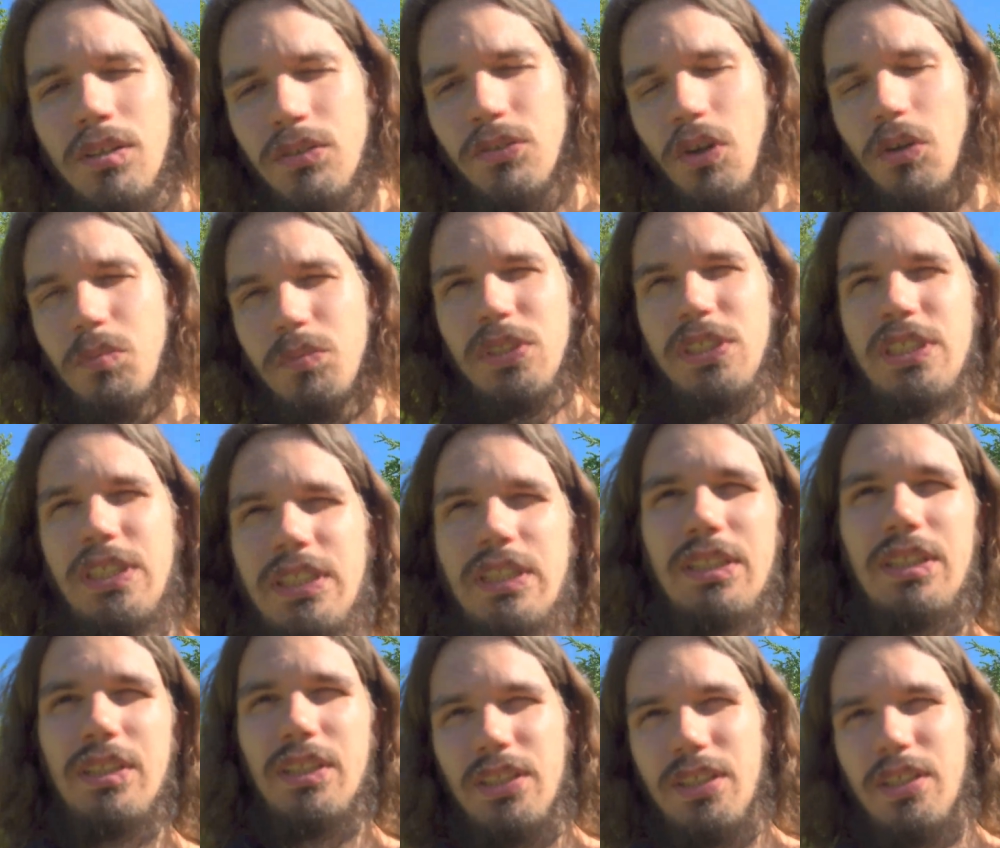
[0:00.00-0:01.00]
normally
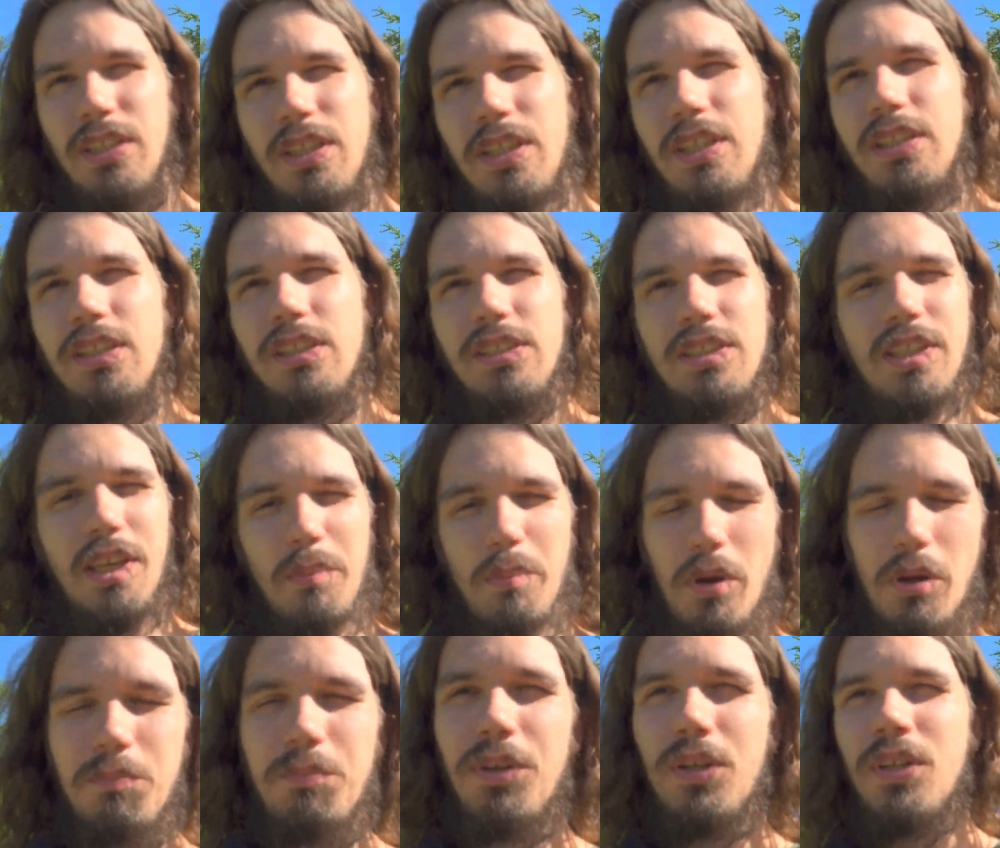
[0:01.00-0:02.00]
a little step
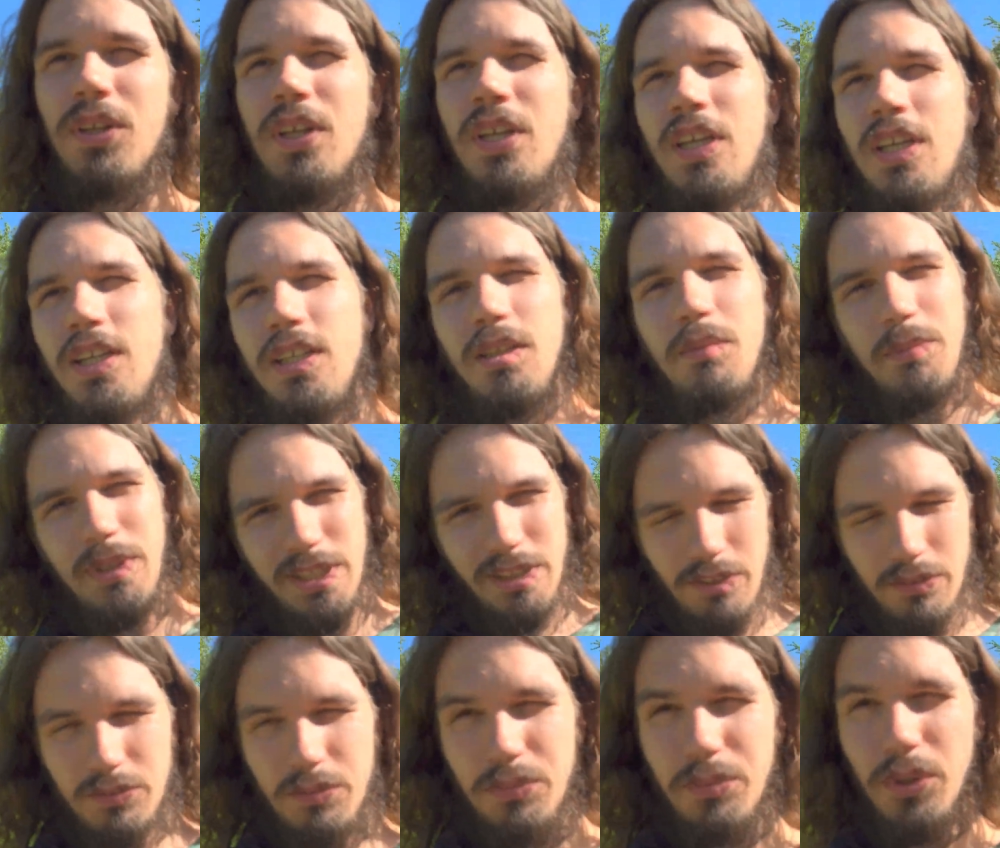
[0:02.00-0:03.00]
up in the middle
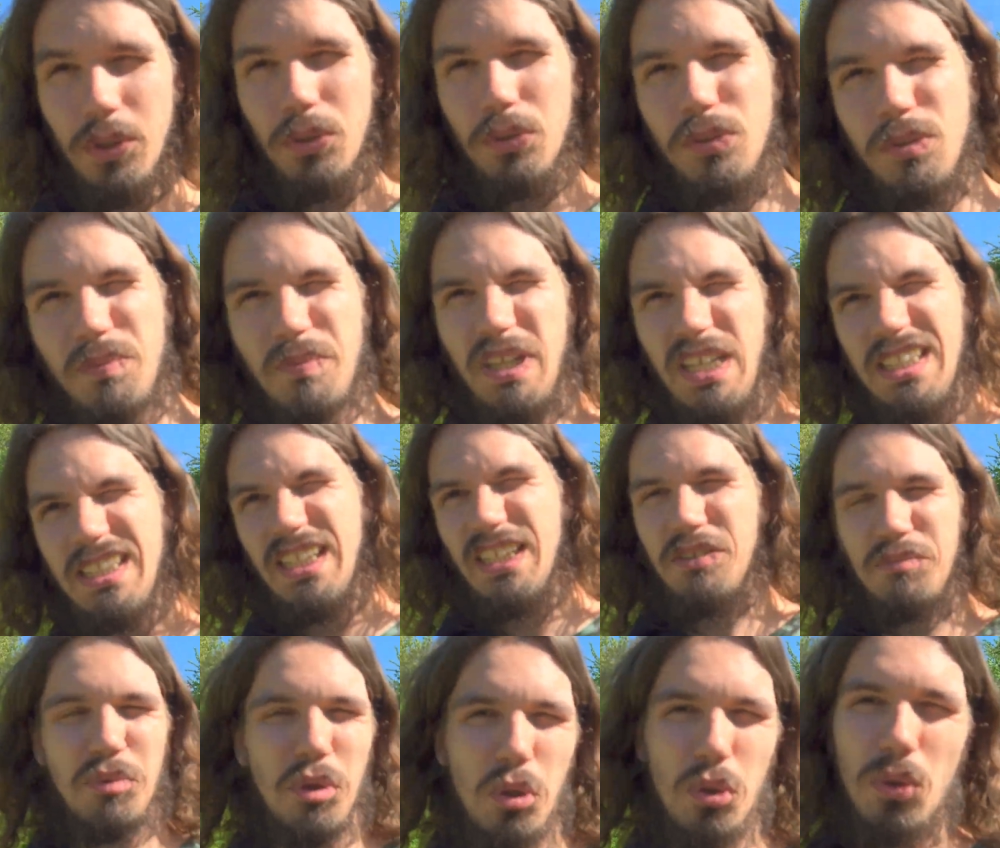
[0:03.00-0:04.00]
of the road where they
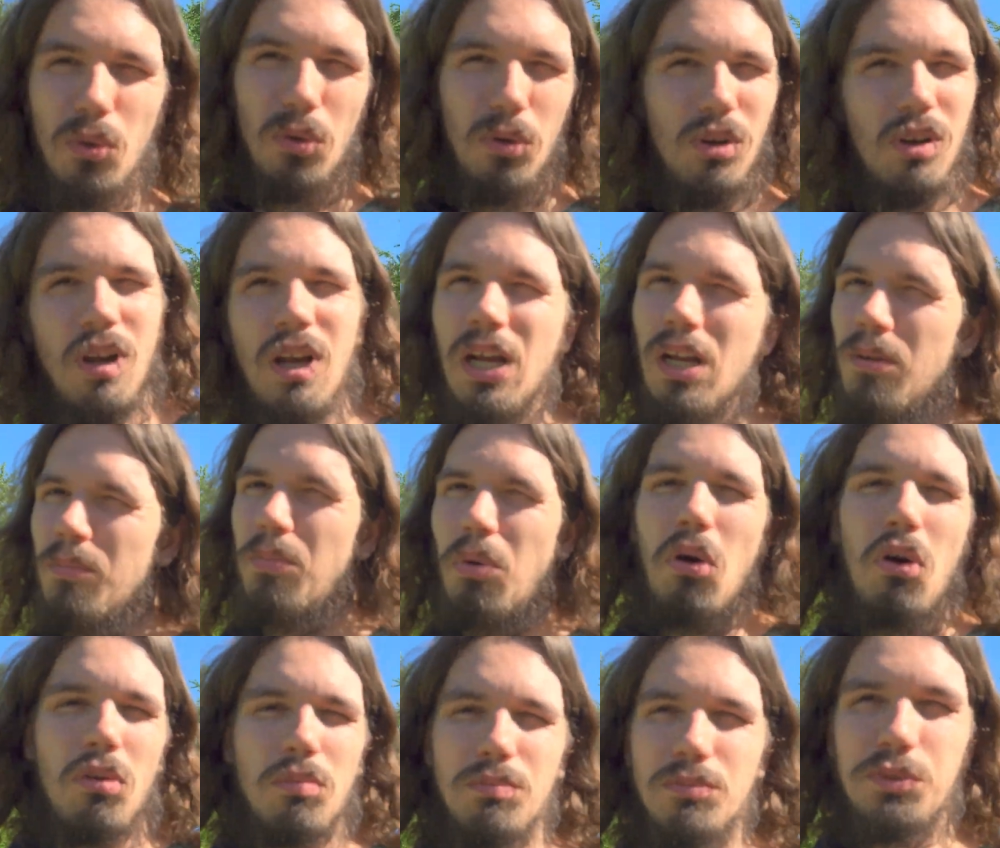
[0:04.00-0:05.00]
grow
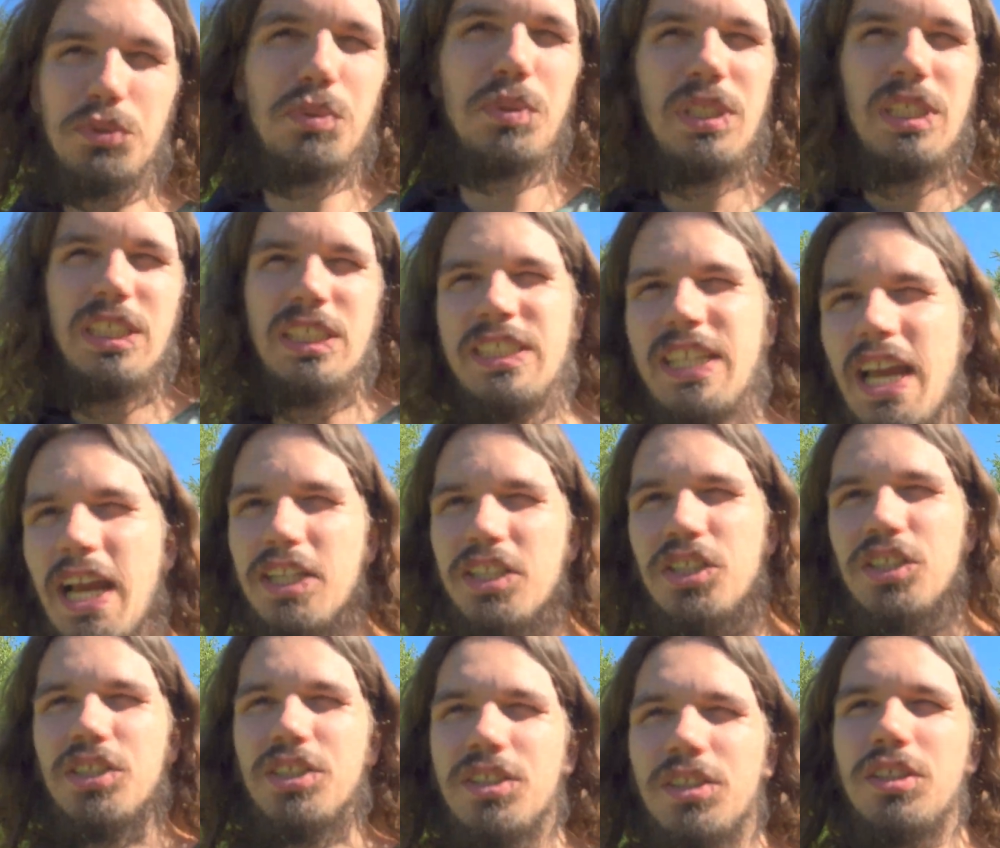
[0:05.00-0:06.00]
palm trees,
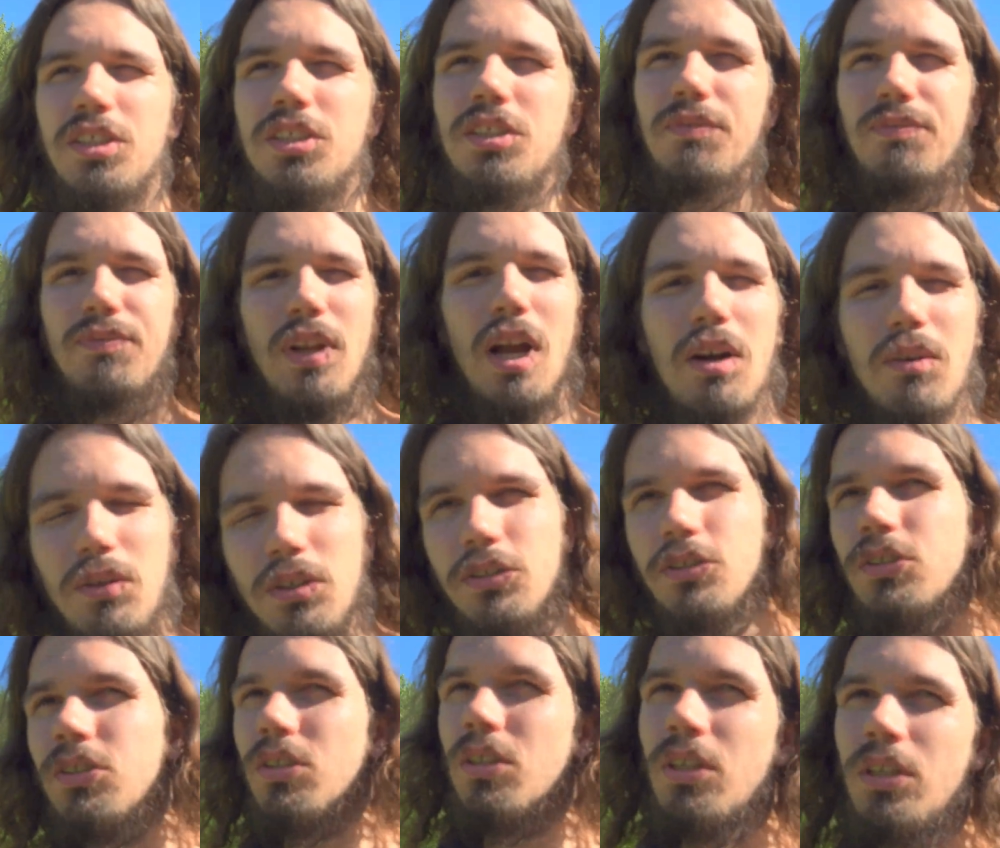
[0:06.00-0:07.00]
cactuses,
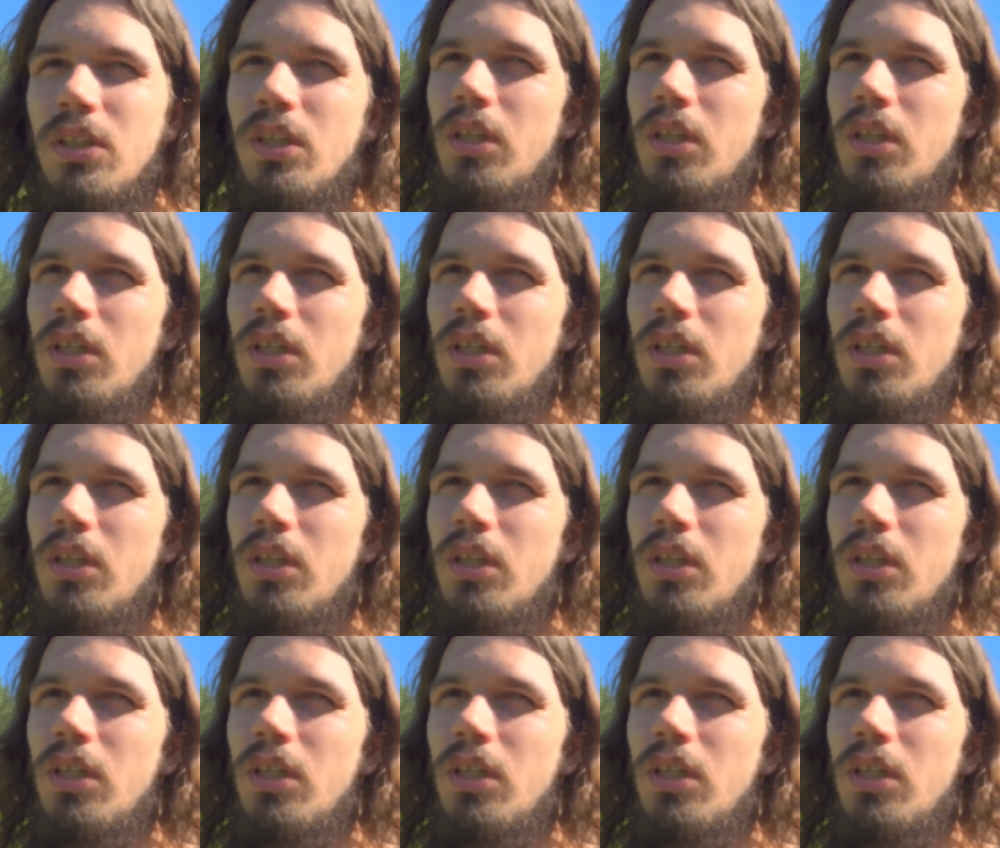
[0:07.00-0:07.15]
flowers,